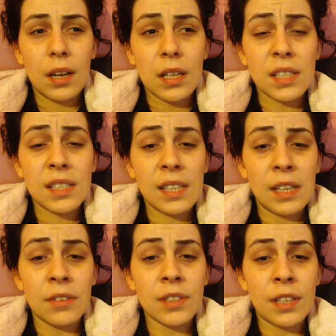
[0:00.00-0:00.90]
and
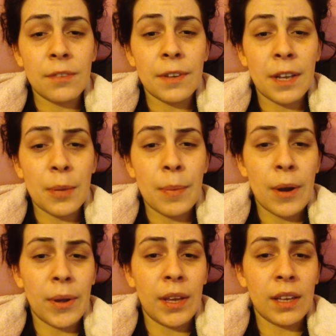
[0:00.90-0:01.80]
seriously think
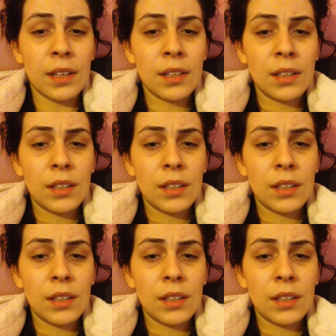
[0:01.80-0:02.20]
about it,